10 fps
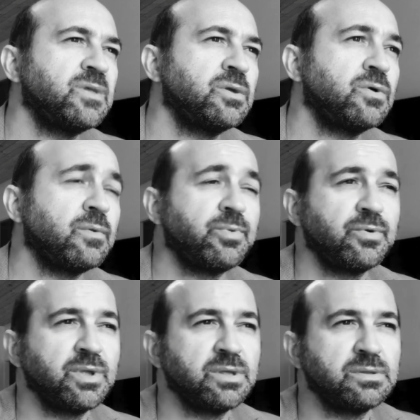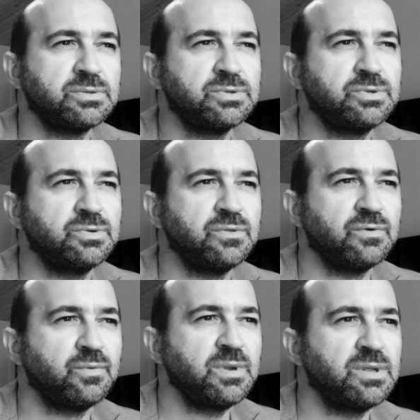incorporeal to
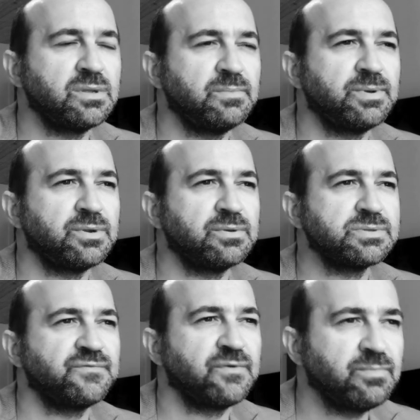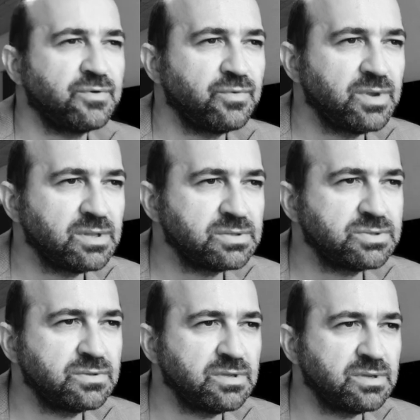the real, but also from the real
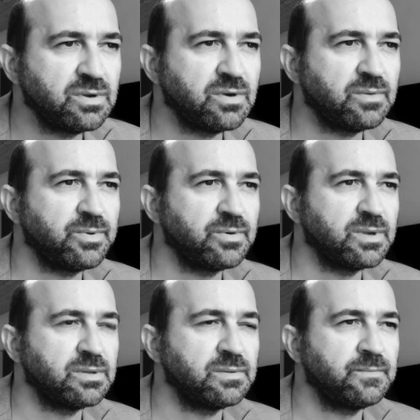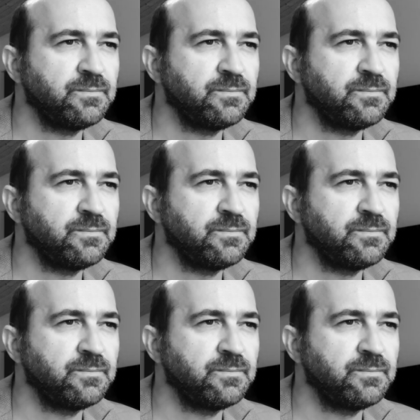to the incorporeal.